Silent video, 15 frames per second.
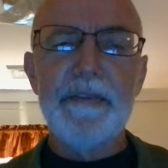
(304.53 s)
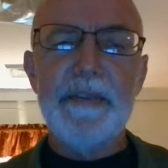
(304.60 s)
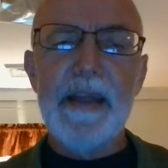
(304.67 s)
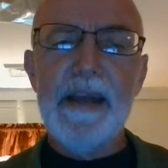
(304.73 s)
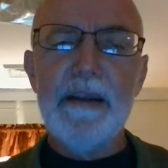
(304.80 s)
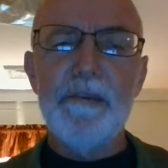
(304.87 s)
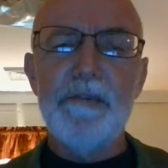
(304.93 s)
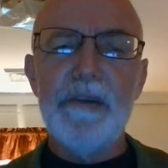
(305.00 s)
and
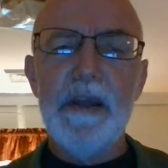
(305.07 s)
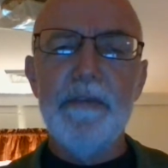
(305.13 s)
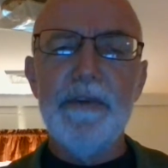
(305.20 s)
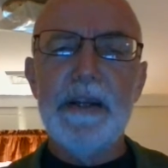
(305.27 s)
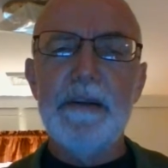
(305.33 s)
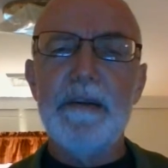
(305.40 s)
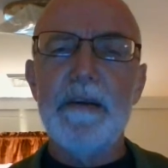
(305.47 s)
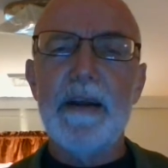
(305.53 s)

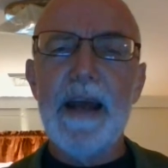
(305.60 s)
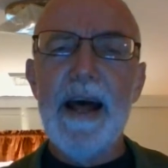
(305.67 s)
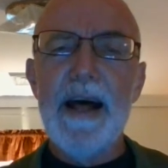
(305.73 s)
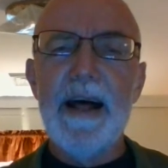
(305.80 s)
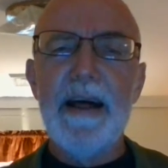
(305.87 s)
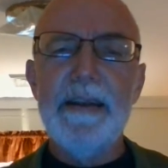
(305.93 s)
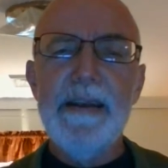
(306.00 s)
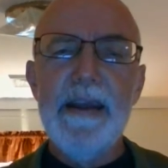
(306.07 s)
thanksgiving to
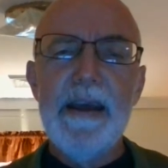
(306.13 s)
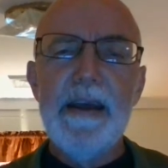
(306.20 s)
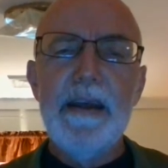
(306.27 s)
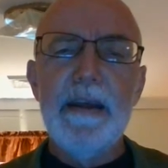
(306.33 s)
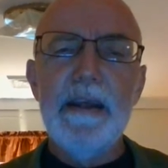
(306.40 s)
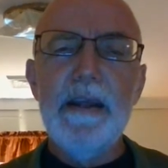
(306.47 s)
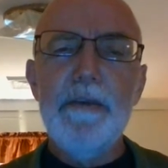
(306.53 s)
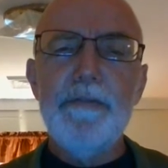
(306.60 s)
God,
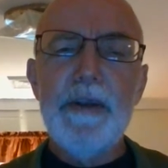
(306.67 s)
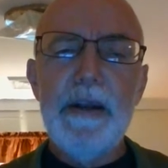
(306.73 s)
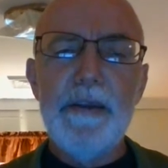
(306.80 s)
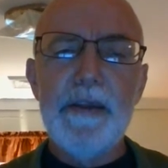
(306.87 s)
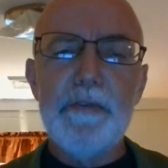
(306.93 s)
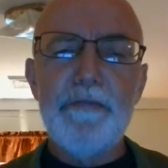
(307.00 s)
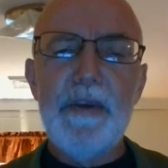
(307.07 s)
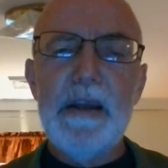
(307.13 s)
even in
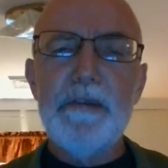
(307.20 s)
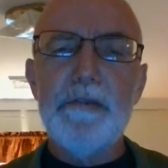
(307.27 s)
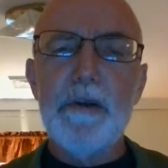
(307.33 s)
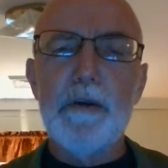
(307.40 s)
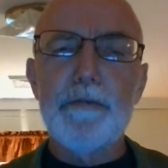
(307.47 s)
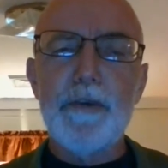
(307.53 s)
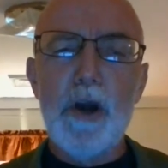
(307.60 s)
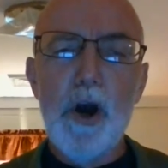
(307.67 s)
the face
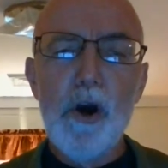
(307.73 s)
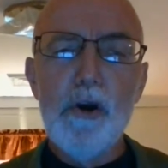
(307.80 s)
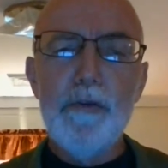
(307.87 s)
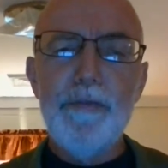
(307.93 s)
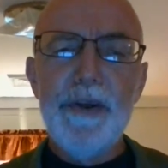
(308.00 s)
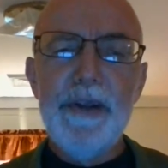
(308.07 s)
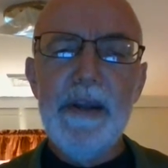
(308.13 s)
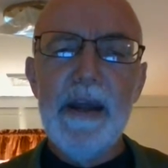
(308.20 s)
of
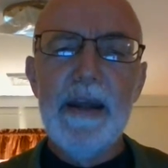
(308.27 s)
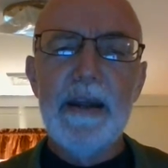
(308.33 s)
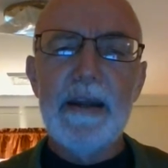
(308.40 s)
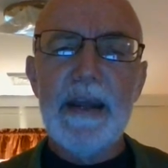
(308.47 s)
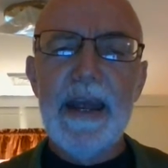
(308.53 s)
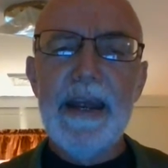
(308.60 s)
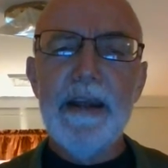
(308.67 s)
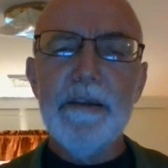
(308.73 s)
COVID,
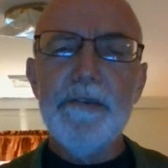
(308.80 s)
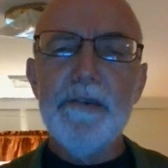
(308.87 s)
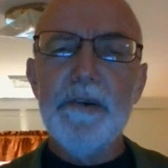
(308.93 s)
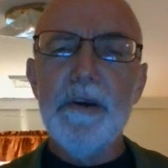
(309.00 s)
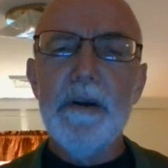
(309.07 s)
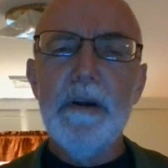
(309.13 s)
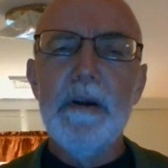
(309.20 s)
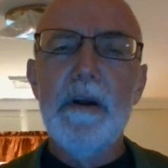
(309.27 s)

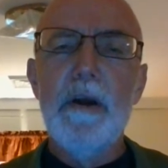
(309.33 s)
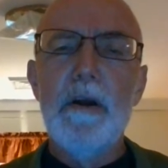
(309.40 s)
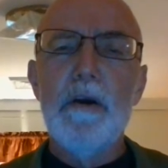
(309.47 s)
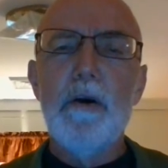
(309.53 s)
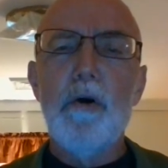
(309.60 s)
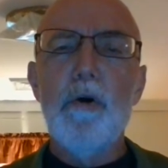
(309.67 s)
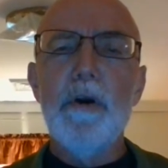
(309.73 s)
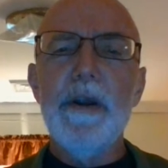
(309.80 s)
cancer,
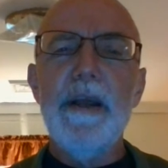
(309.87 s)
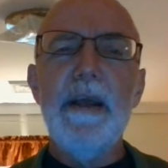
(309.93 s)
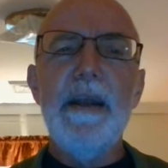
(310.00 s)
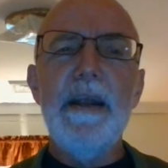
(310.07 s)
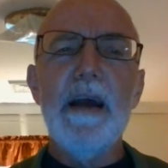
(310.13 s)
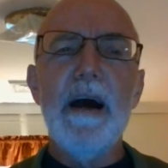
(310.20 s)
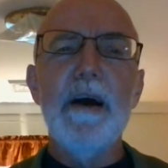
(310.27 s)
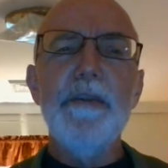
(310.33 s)
or
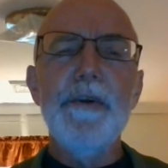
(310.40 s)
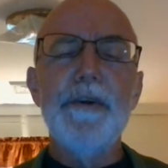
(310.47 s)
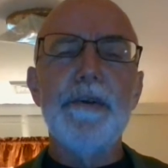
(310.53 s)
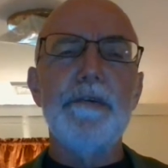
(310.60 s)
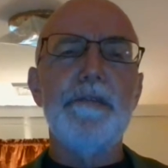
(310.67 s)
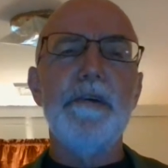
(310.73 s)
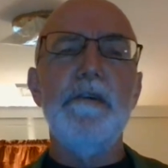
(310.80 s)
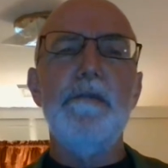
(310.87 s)
any other
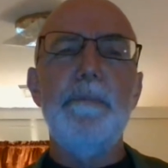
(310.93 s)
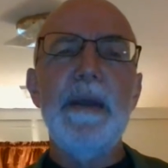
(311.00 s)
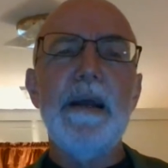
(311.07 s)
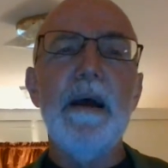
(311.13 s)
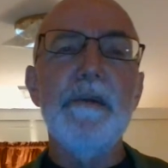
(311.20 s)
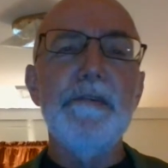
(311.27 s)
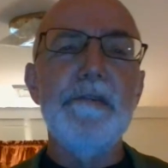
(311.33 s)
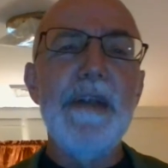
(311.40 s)
disease,
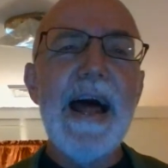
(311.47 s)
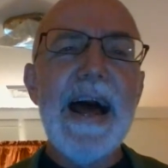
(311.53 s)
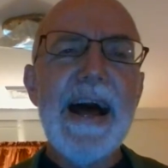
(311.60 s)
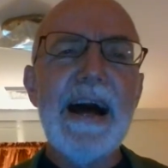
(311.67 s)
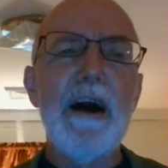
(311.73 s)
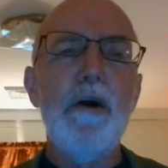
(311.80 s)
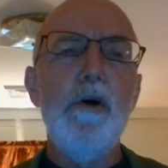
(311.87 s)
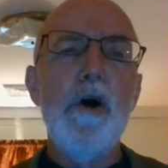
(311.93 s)
because
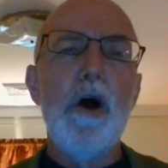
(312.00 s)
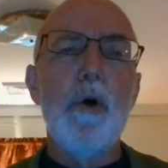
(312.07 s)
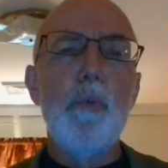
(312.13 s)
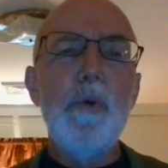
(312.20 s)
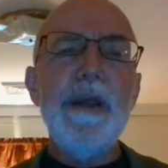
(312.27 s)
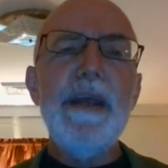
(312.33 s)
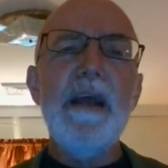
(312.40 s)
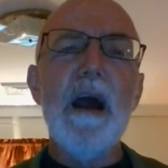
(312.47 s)
now
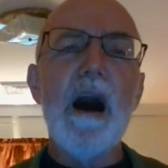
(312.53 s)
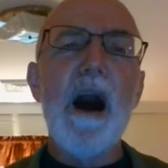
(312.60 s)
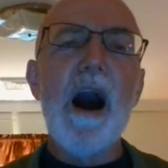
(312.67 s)
we